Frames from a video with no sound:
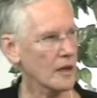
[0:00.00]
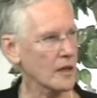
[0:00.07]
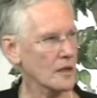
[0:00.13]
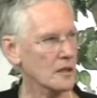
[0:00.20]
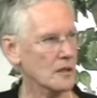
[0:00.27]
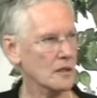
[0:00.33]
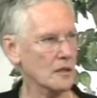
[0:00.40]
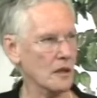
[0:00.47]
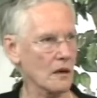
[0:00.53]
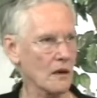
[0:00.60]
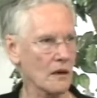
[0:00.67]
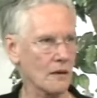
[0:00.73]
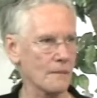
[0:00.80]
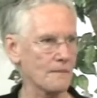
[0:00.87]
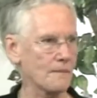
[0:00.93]
is
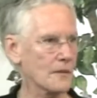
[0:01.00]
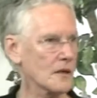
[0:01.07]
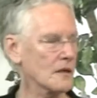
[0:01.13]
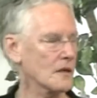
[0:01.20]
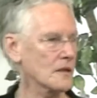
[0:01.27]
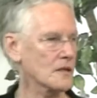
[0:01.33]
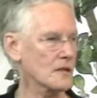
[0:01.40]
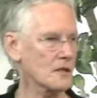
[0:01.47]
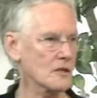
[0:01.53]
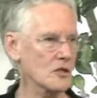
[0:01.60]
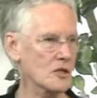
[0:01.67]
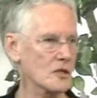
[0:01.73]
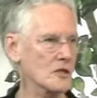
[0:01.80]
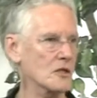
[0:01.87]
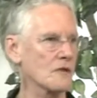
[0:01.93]
it's
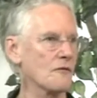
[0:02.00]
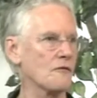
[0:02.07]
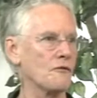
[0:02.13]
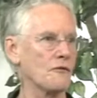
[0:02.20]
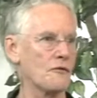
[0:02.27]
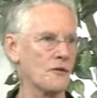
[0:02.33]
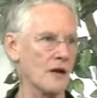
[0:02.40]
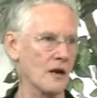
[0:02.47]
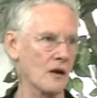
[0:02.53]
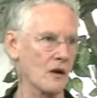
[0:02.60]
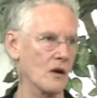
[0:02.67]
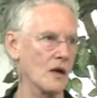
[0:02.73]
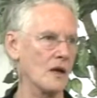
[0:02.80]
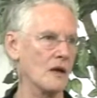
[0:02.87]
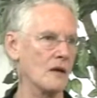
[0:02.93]
just
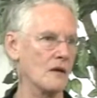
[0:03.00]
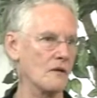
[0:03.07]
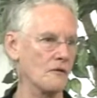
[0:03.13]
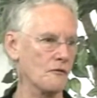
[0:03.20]
very,